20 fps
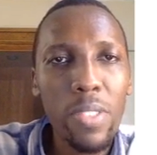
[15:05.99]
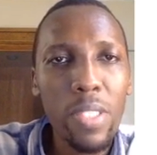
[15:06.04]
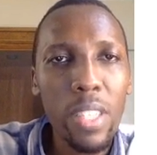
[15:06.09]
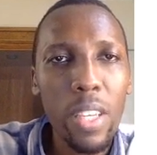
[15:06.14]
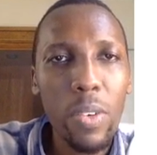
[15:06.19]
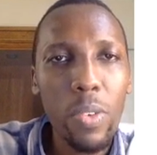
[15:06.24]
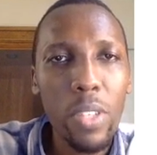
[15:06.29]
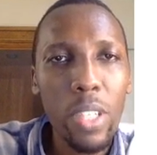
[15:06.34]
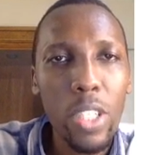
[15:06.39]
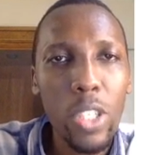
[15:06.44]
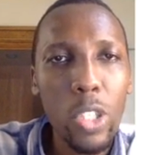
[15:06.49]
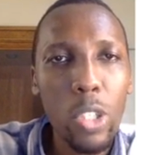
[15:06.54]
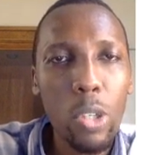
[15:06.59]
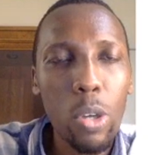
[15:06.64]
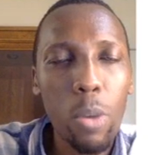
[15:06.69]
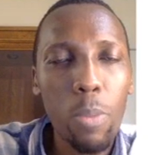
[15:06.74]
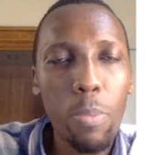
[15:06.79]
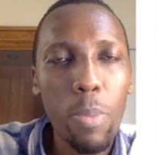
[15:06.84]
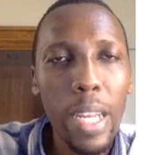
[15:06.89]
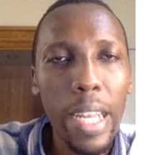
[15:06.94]
Say on the
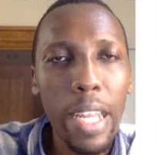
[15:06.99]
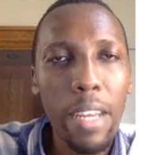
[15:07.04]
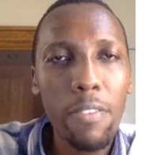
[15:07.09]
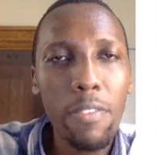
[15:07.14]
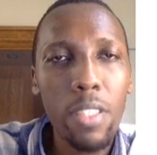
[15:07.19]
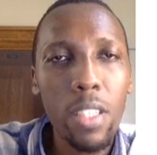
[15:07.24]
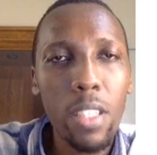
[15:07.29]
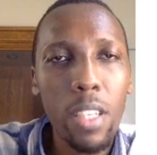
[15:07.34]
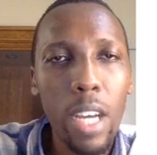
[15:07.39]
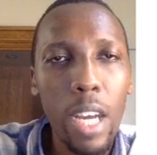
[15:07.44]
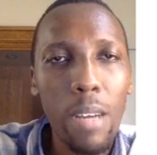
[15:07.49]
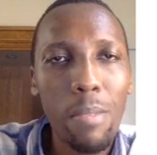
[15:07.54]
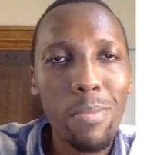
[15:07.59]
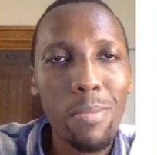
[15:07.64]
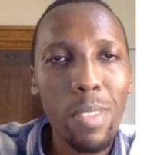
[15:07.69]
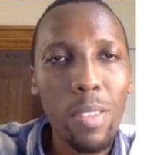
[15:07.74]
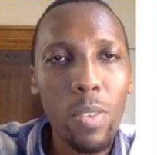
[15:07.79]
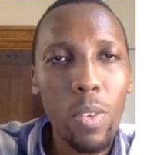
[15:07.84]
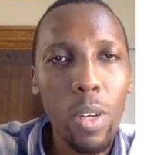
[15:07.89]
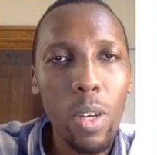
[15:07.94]
top left,
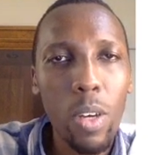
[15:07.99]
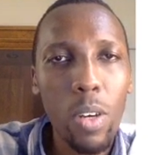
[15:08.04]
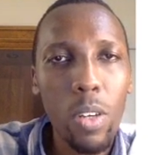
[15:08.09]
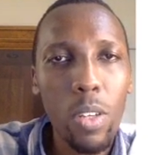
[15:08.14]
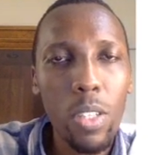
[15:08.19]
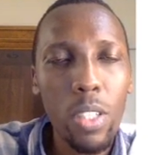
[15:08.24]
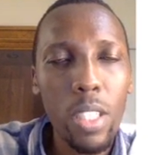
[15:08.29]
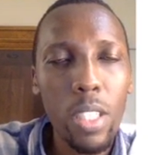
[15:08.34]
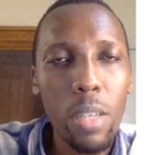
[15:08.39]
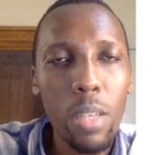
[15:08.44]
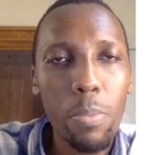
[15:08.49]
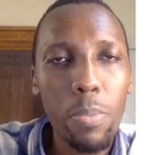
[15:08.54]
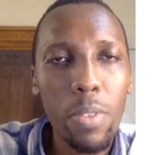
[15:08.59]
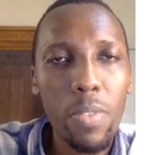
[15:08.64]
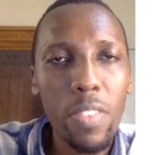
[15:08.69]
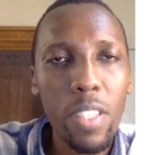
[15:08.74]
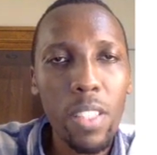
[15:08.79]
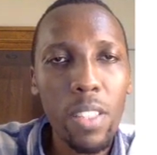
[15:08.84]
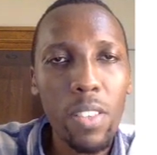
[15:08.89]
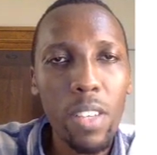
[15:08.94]
in the
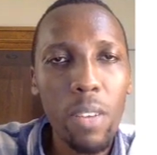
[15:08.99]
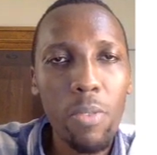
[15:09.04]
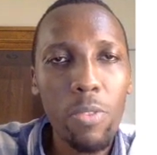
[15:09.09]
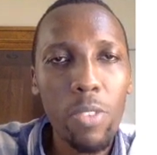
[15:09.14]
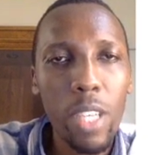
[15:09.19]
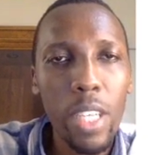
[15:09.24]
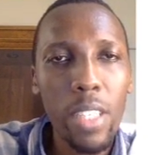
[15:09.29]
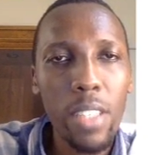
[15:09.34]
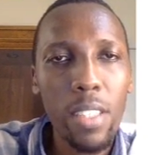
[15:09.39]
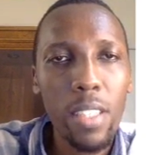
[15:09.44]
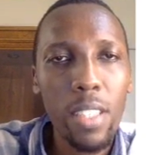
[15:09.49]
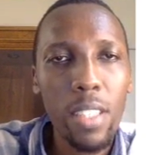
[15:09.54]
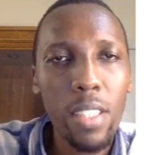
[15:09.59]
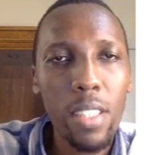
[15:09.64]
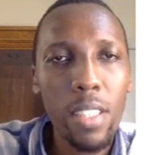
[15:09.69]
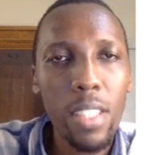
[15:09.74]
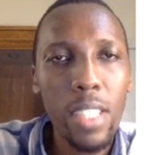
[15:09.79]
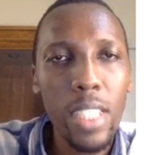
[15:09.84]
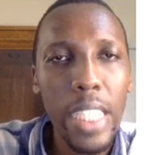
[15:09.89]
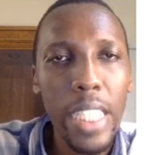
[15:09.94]
previous graph we had seen
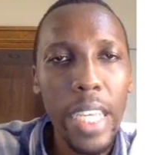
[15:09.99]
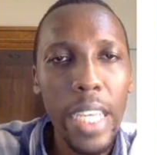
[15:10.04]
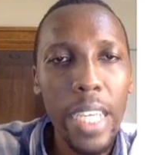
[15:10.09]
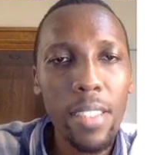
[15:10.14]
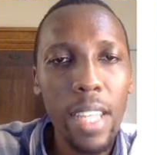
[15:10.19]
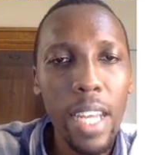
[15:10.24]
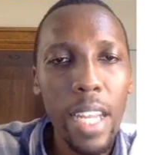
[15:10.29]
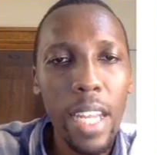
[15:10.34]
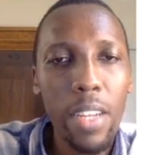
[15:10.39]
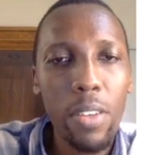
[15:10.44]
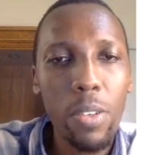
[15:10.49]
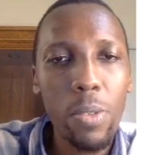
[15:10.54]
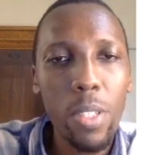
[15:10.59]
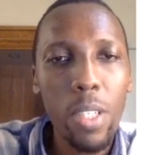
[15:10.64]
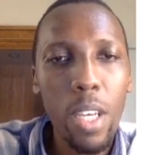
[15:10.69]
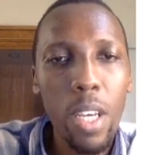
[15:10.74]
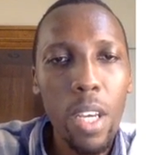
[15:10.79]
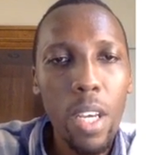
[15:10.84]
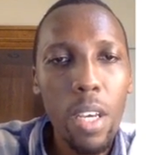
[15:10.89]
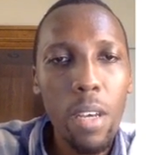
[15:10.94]
it's DA salary,
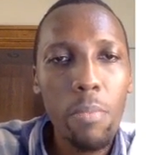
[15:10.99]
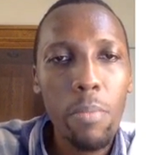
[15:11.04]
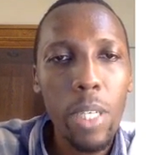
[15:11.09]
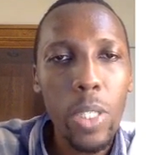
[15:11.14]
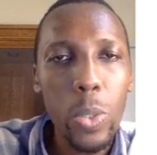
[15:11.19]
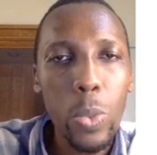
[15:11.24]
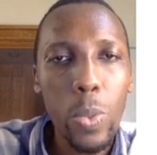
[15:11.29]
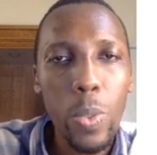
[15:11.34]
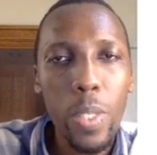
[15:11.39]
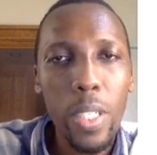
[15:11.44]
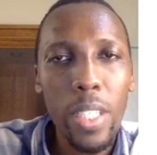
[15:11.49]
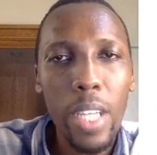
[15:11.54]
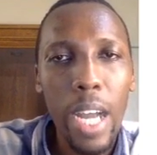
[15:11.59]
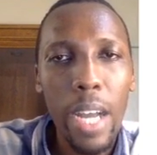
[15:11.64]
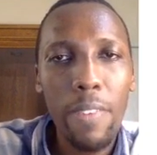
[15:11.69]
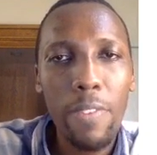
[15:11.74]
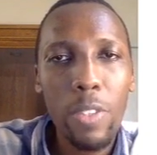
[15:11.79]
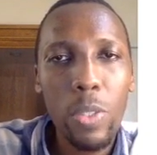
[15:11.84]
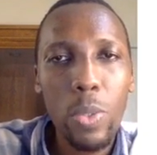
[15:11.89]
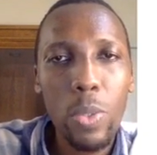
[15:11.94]
but we
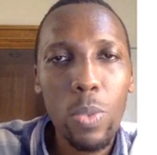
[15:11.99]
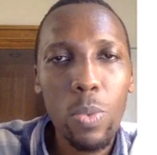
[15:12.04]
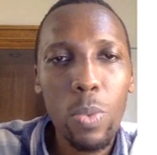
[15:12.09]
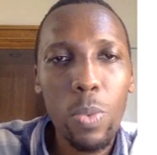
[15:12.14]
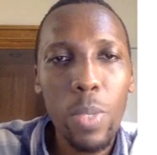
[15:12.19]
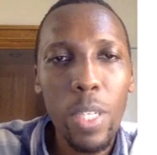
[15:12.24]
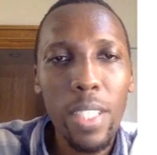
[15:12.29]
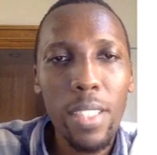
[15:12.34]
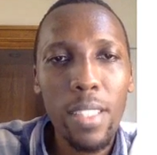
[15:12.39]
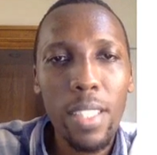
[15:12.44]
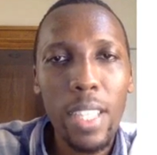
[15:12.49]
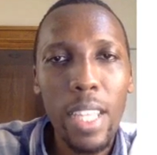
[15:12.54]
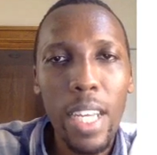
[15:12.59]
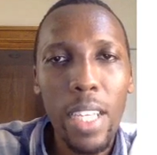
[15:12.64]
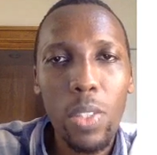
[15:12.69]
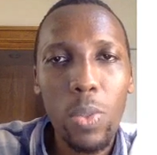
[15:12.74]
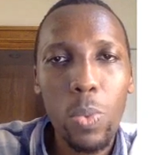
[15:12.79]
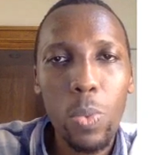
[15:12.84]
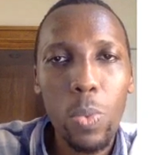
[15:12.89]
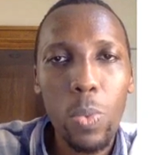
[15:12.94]
will see
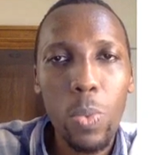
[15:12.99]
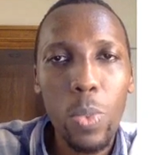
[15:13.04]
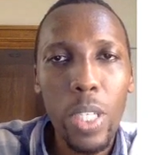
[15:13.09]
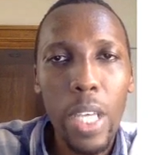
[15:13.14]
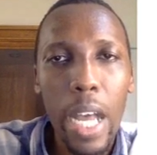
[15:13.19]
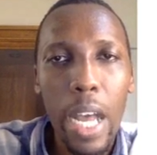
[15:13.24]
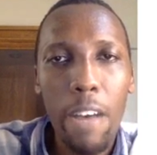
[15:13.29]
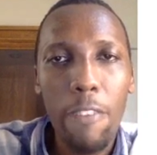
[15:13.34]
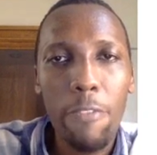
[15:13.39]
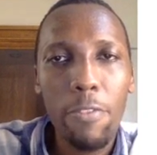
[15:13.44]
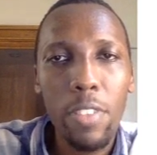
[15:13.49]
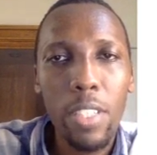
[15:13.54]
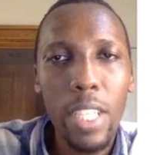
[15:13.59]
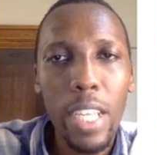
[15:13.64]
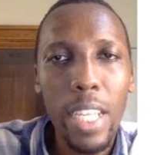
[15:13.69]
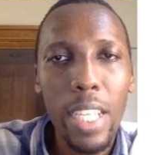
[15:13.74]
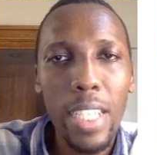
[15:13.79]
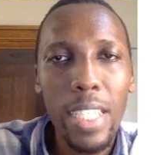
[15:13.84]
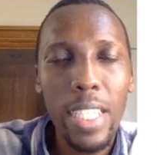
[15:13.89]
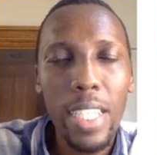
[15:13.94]
that we have
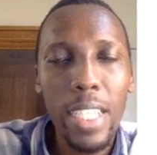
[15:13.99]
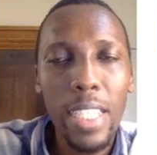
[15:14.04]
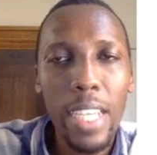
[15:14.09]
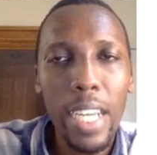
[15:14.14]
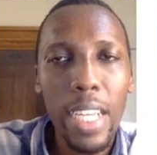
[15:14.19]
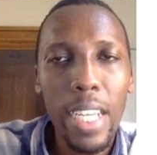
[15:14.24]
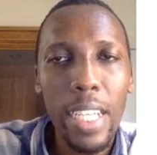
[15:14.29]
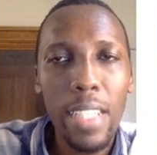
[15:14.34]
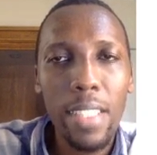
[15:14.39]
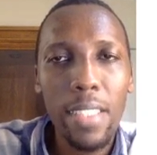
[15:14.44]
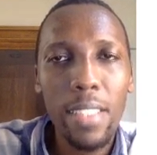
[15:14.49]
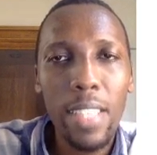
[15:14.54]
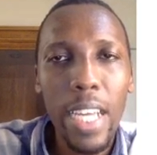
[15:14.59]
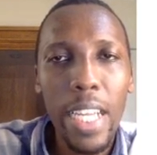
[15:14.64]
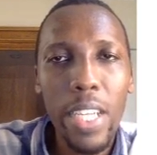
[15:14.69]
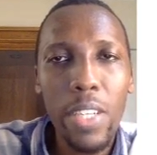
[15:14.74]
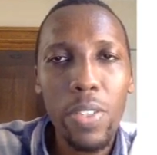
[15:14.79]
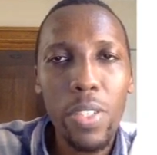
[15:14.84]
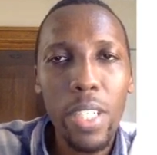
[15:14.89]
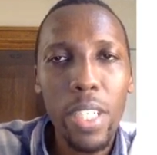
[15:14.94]
data analyst
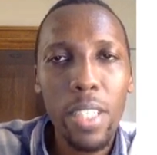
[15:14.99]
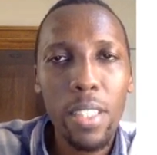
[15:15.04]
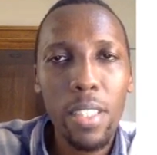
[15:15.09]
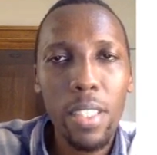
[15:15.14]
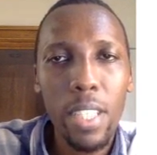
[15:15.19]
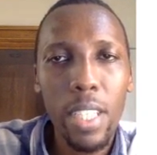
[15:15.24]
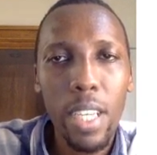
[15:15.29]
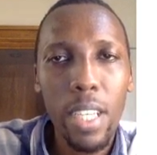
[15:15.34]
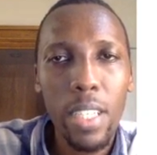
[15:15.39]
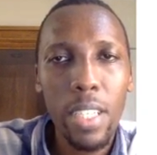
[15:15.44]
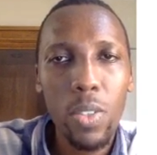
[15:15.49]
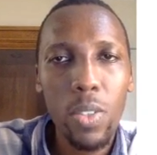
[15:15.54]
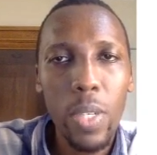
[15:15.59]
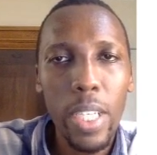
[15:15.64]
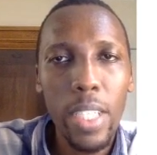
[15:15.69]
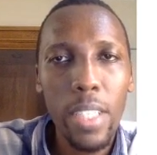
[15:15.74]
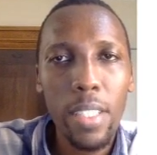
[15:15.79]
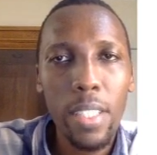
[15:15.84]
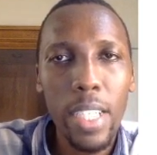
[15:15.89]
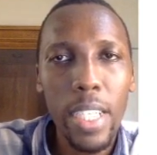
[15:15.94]
salary as well
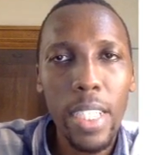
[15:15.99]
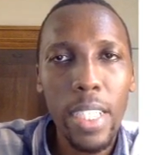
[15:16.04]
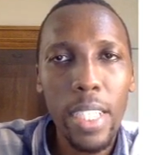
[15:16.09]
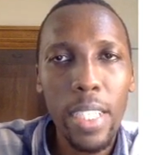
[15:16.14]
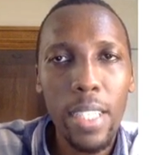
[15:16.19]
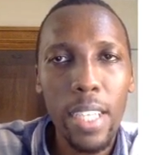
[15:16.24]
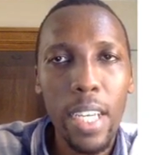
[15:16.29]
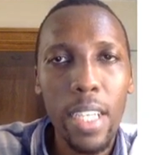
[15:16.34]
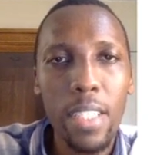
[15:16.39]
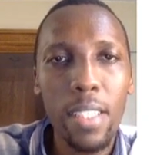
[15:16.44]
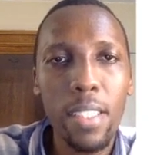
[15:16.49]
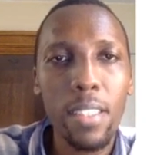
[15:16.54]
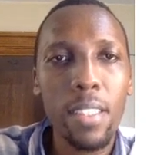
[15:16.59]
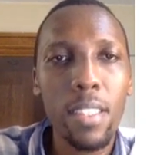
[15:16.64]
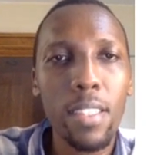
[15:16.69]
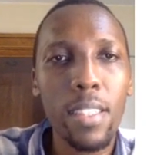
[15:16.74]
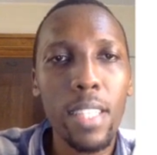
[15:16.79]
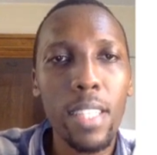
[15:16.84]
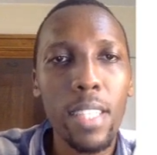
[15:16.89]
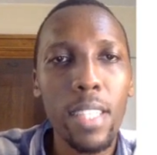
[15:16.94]
as data scientist
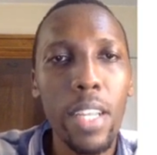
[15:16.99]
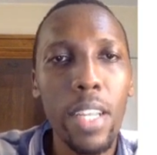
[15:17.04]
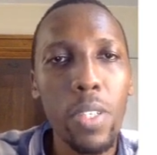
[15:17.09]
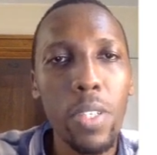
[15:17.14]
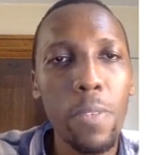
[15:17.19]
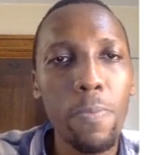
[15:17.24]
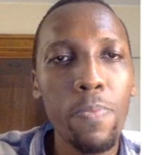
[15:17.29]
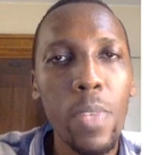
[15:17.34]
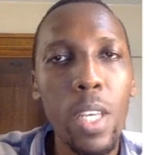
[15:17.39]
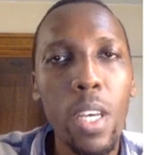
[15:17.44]
salary.